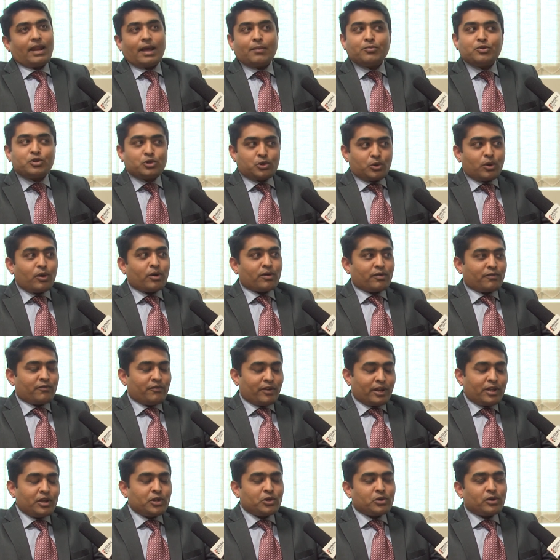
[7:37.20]
And I'm sure,
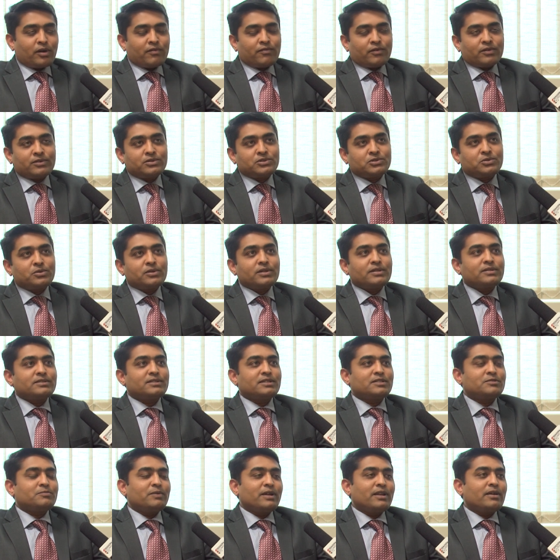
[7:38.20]
very sure for the students,
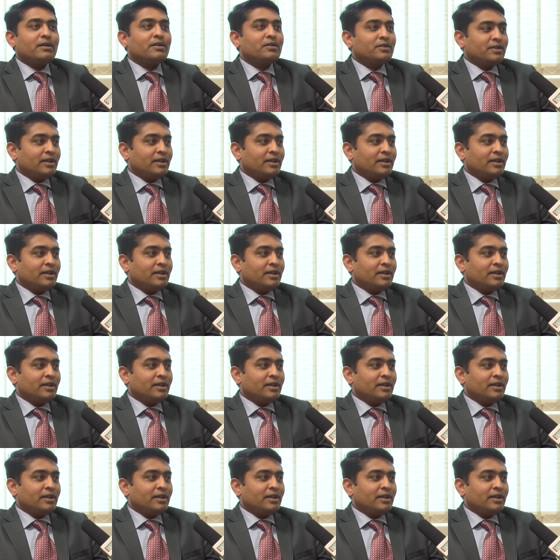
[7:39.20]
it's been a